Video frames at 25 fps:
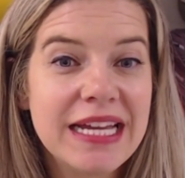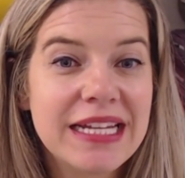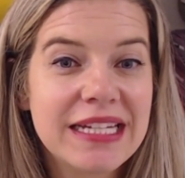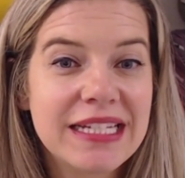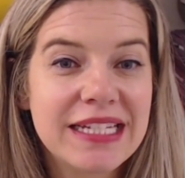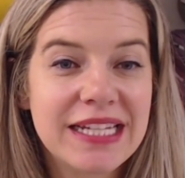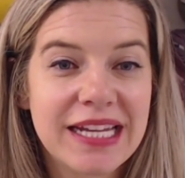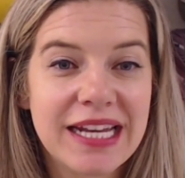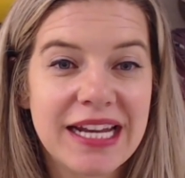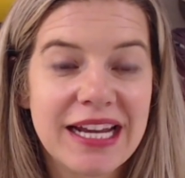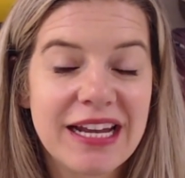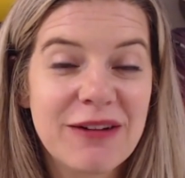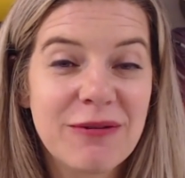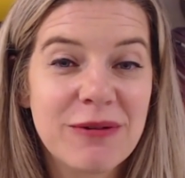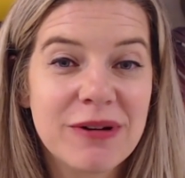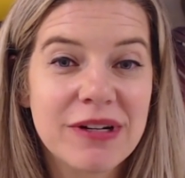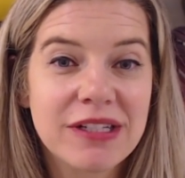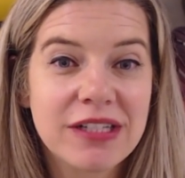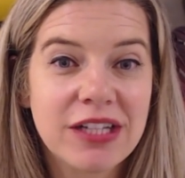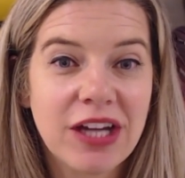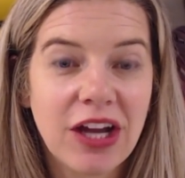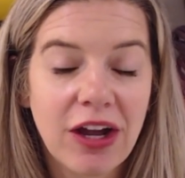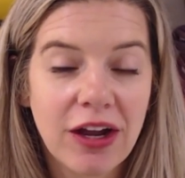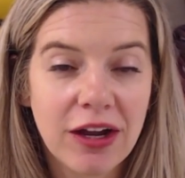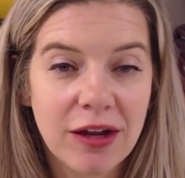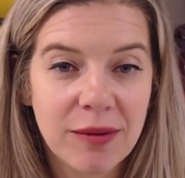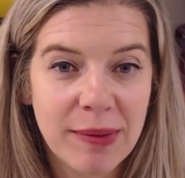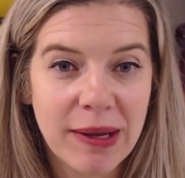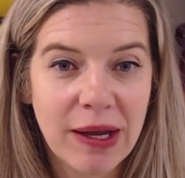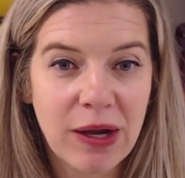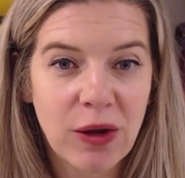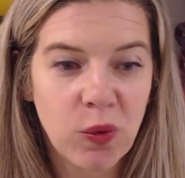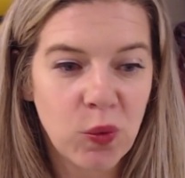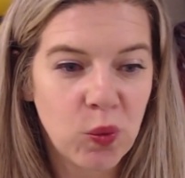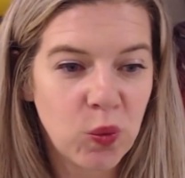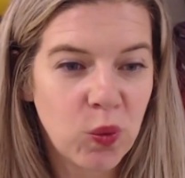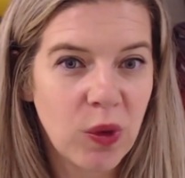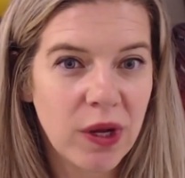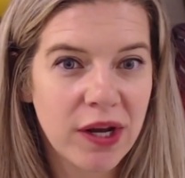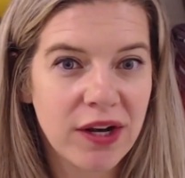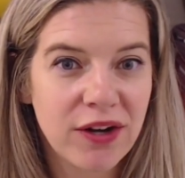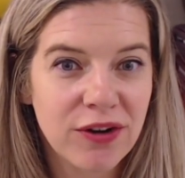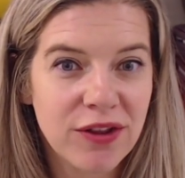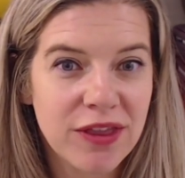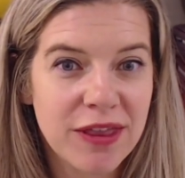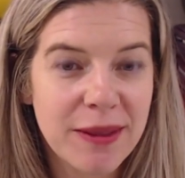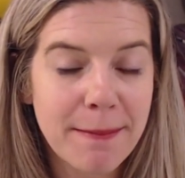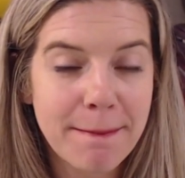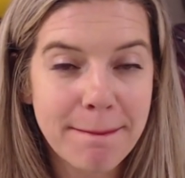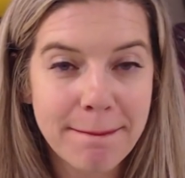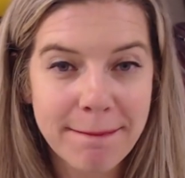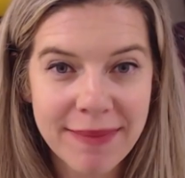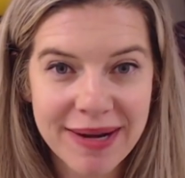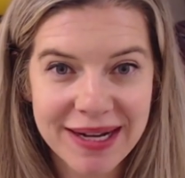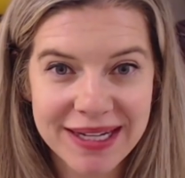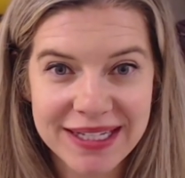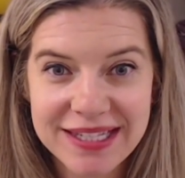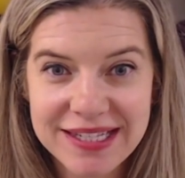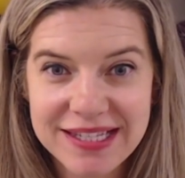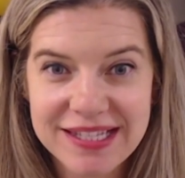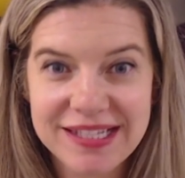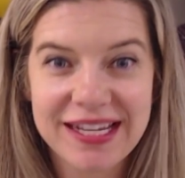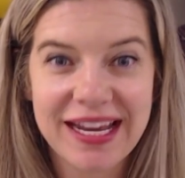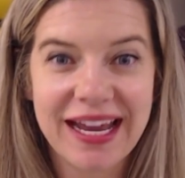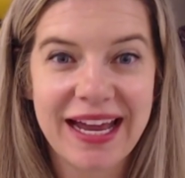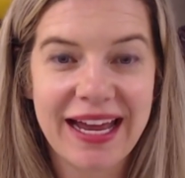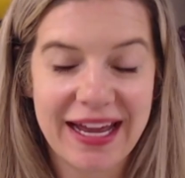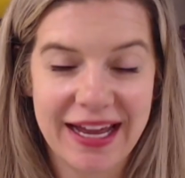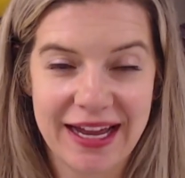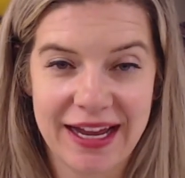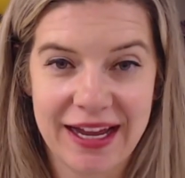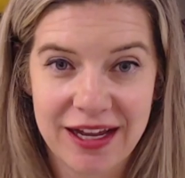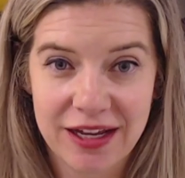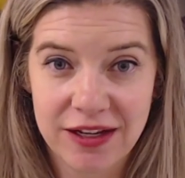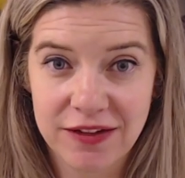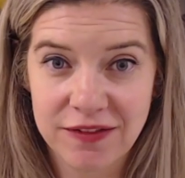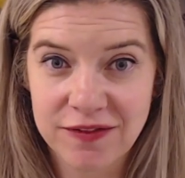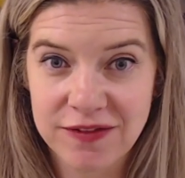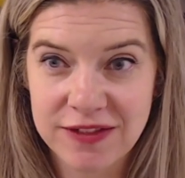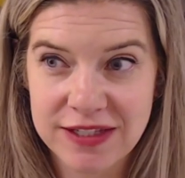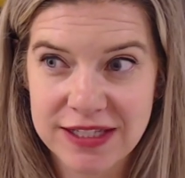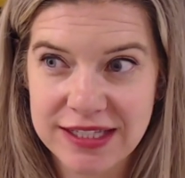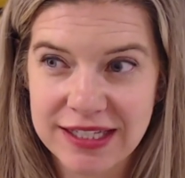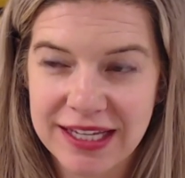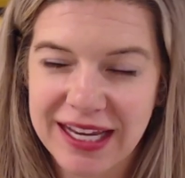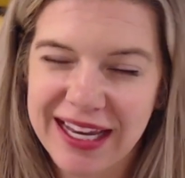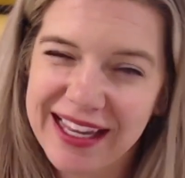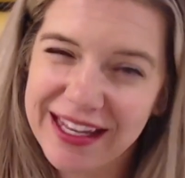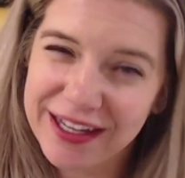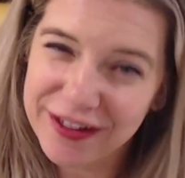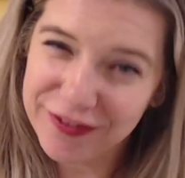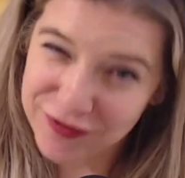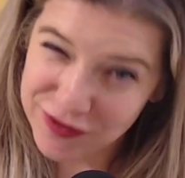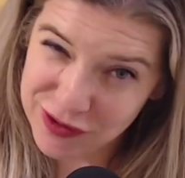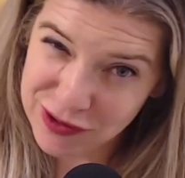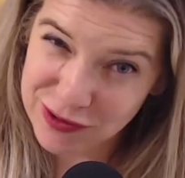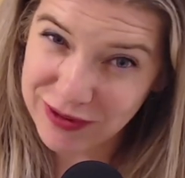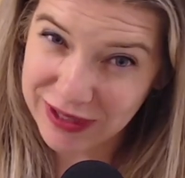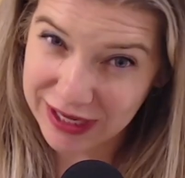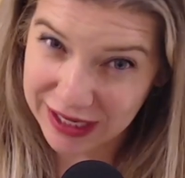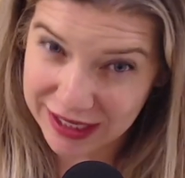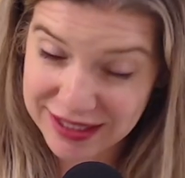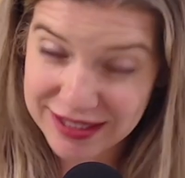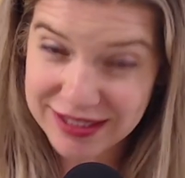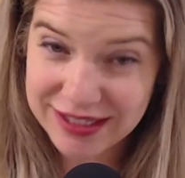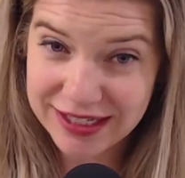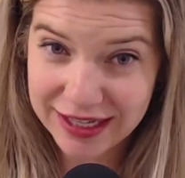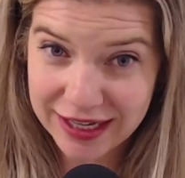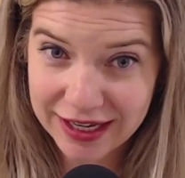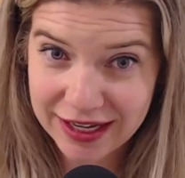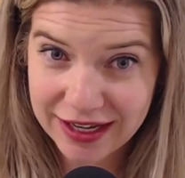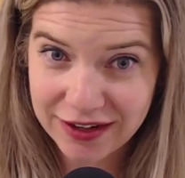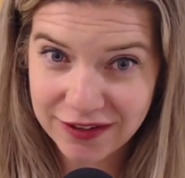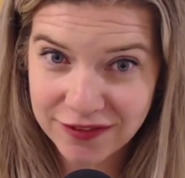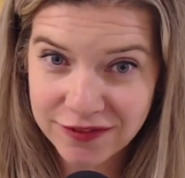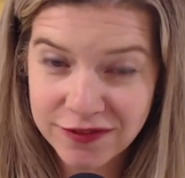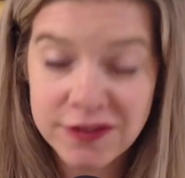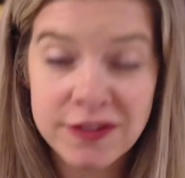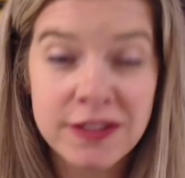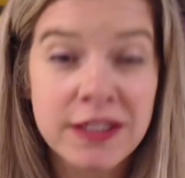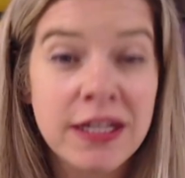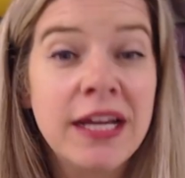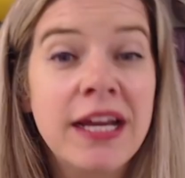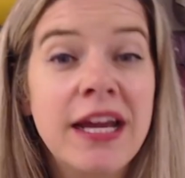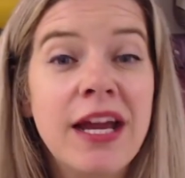Today I want to talk about what are the must-haves and a few nice-to-haves